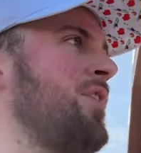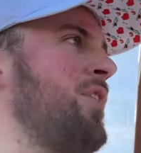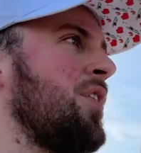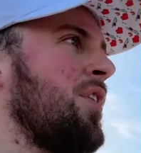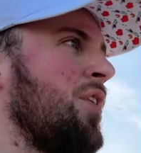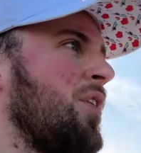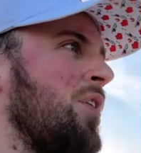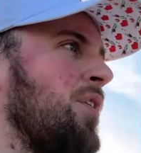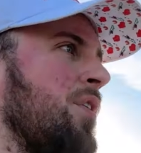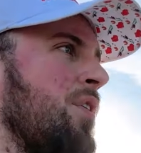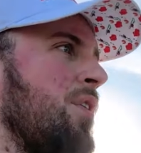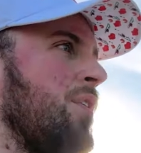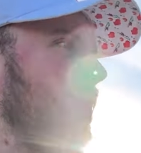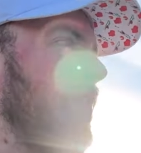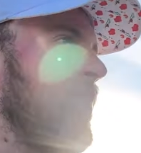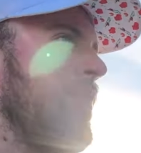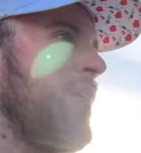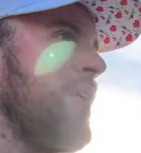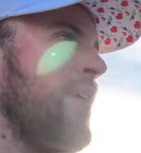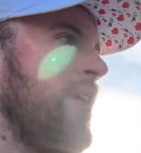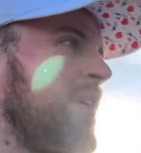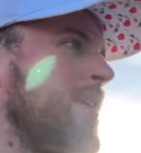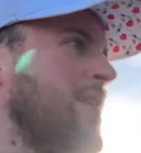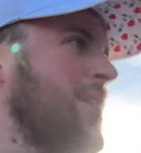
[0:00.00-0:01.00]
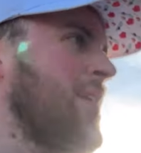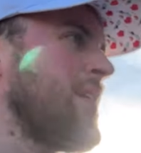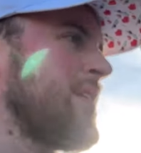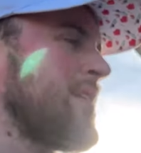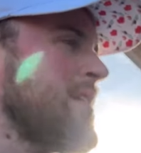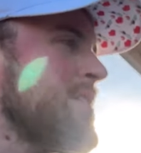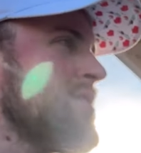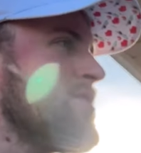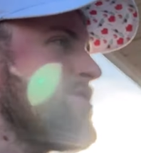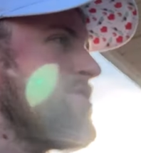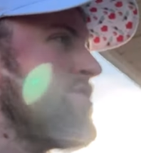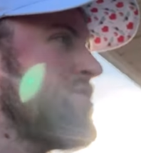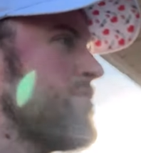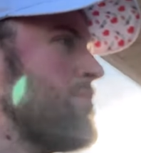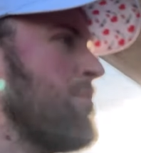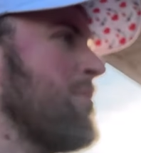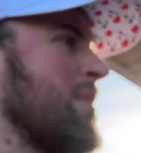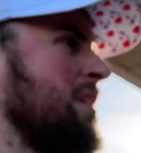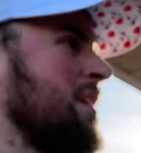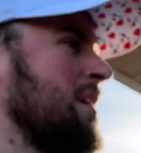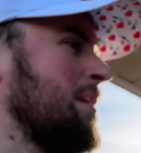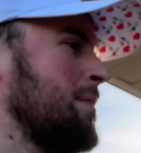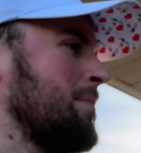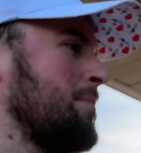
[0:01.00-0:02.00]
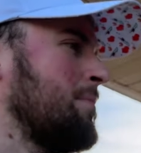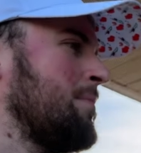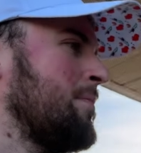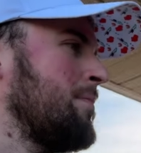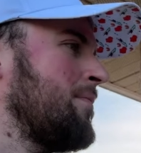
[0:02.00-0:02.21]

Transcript: So I think they stood me up.